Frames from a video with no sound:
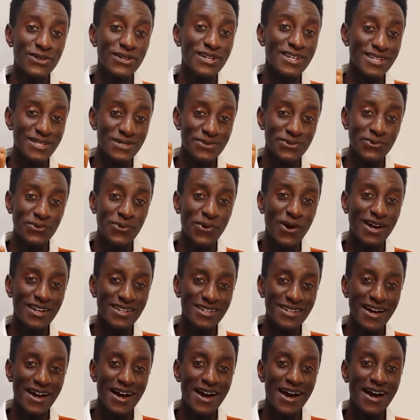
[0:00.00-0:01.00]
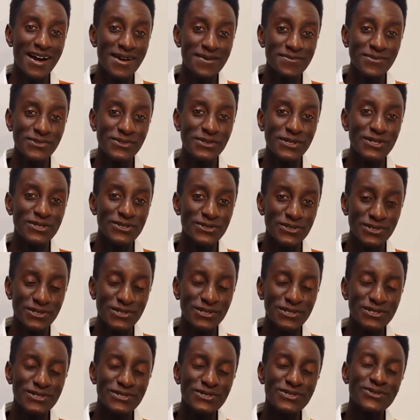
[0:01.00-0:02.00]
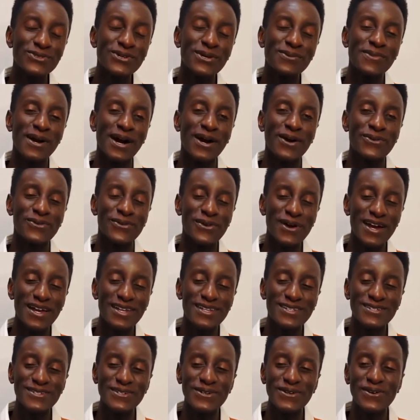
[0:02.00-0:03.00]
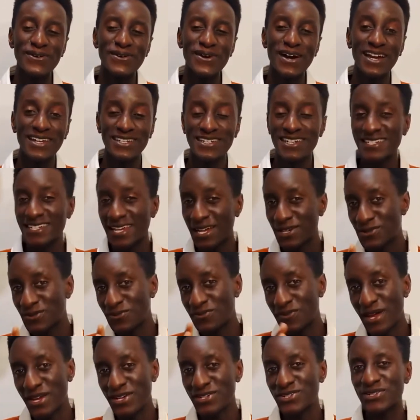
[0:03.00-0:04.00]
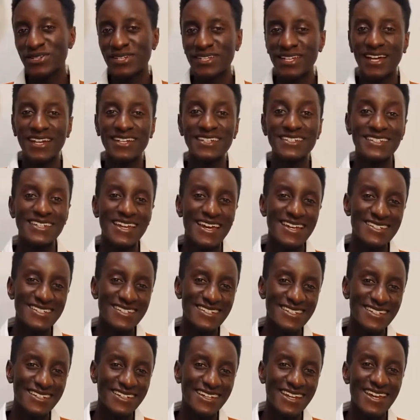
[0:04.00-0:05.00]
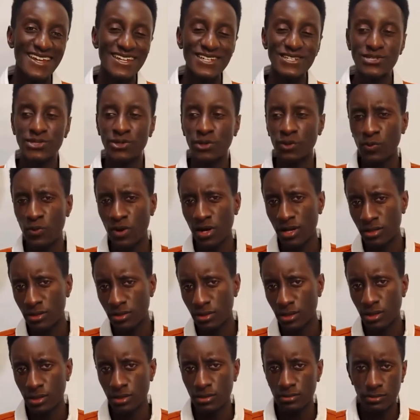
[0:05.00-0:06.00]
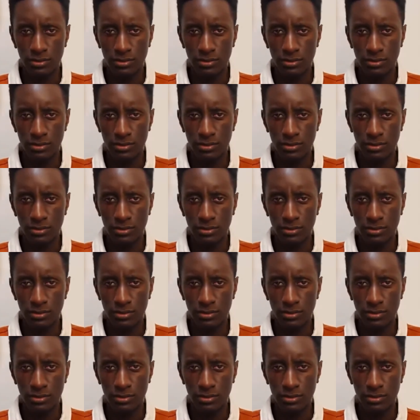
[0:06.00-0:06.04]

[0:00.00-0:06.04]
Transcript: is what I'm going to talk to you about, right? So I just had to mention that just in case you're wondering,